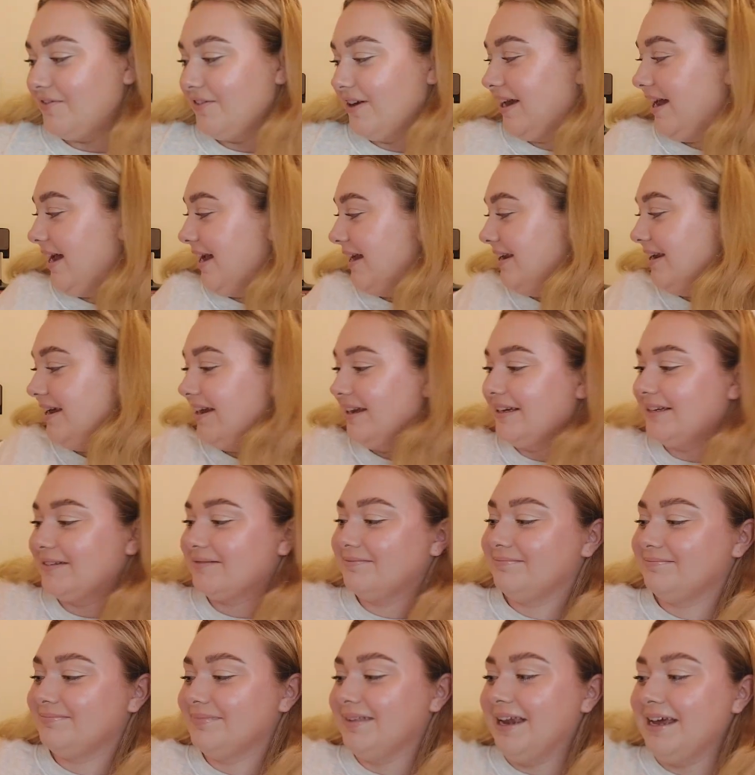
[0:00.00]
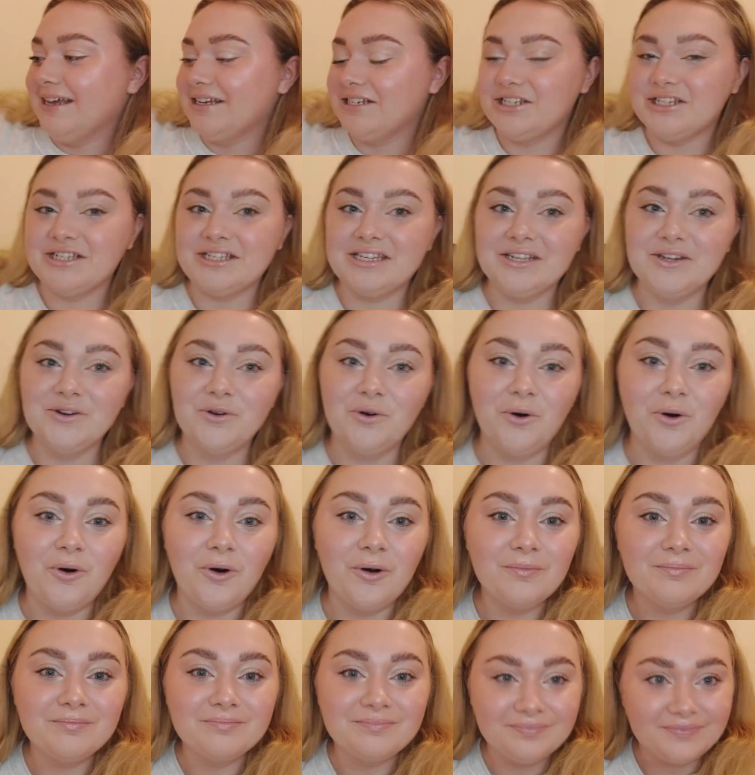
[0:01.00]
Okay, like, let's just ignore
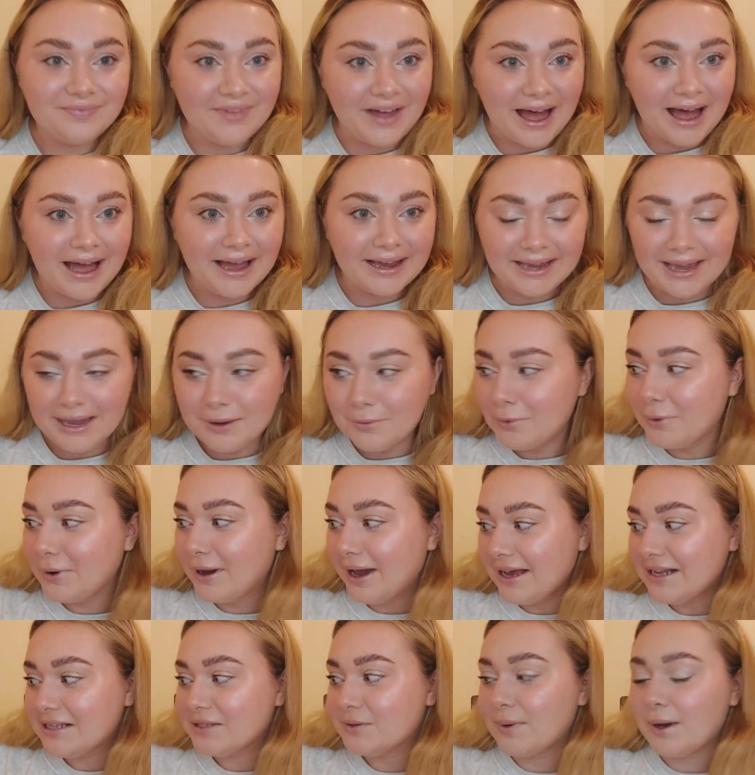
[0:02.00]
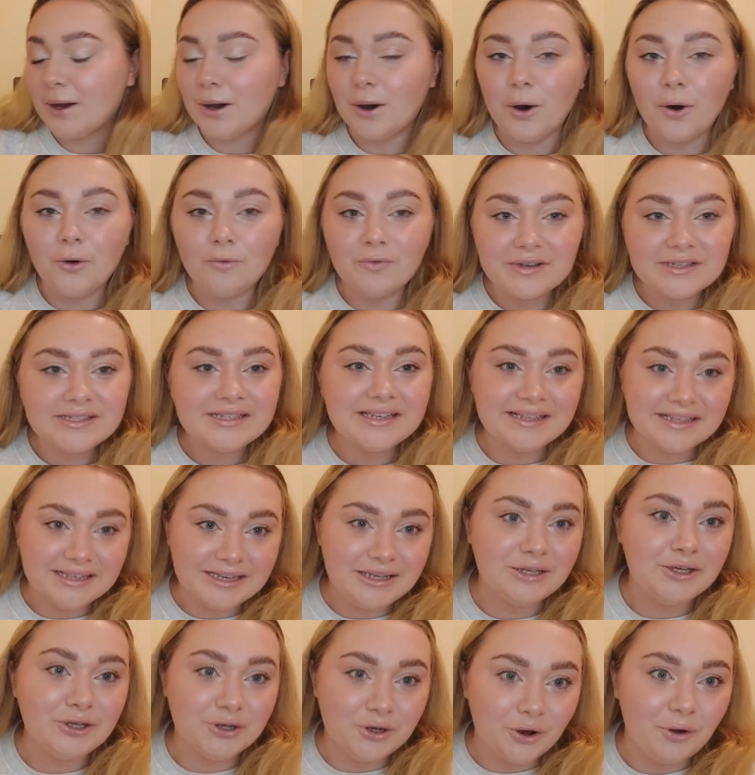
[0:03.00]
that, okay? We'll get to it. Obviously,
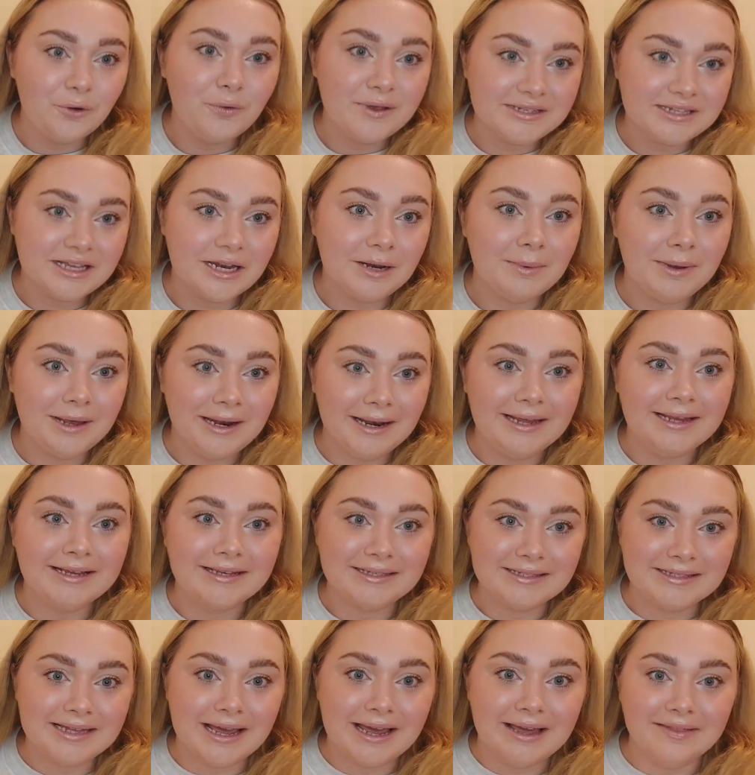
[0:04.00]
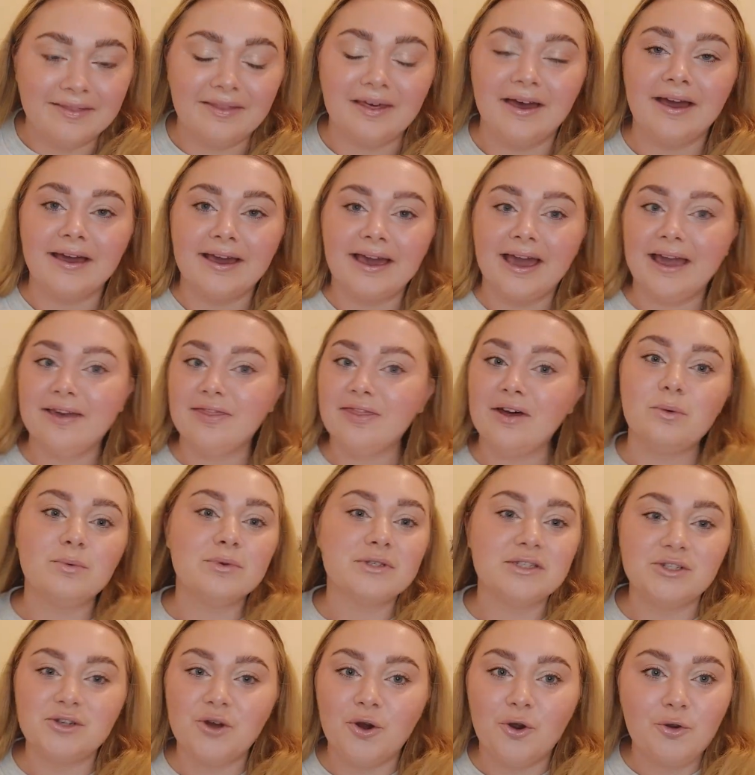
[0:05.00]
you know there's going to be a link set in there, okay? That
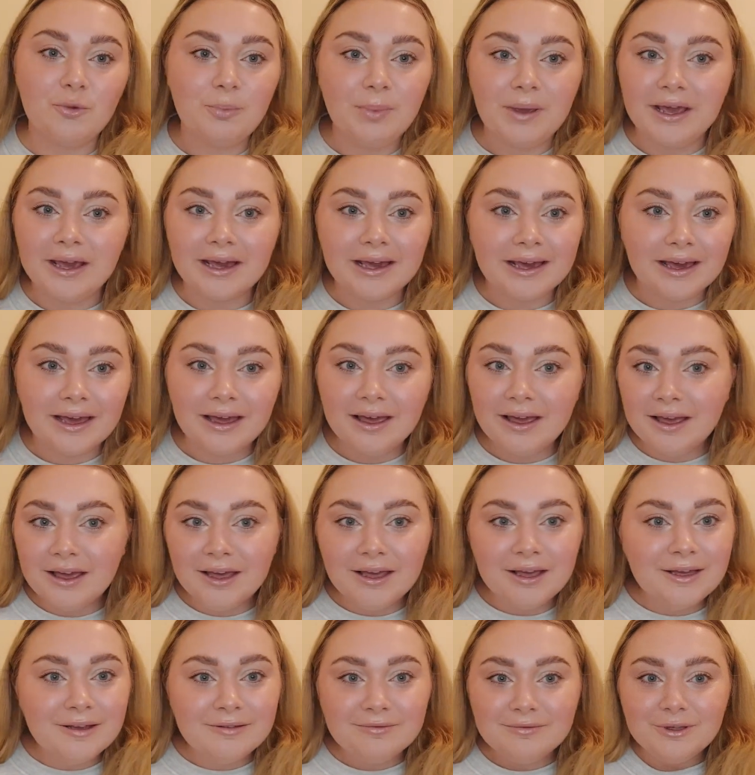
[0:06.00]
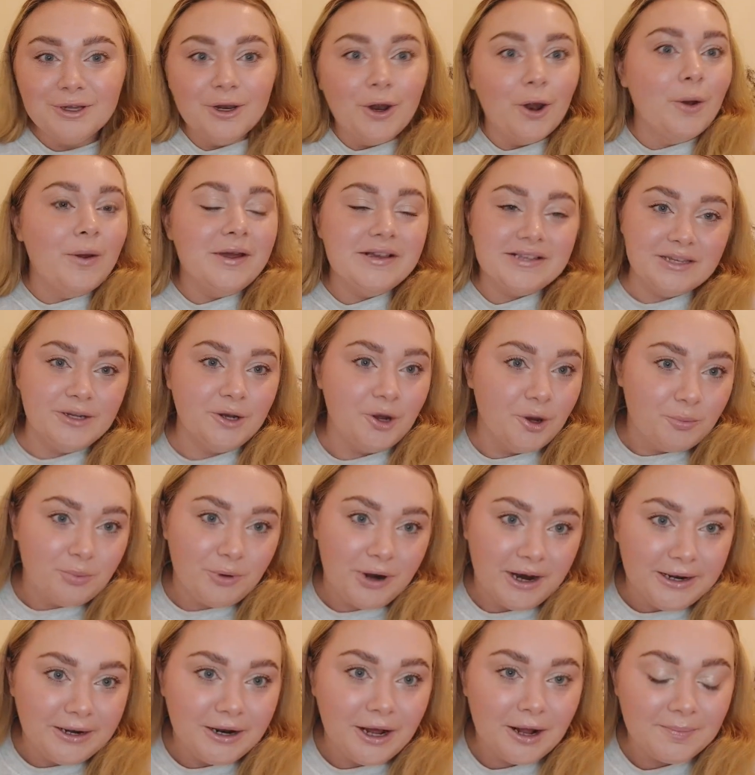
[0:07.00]
was no big, you know, it's a
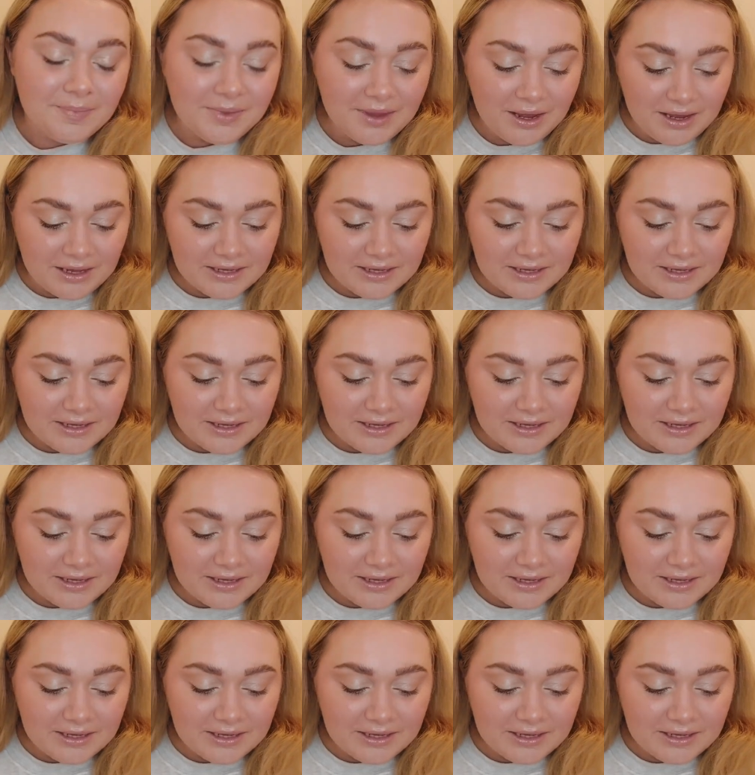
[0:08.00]
no-brainer.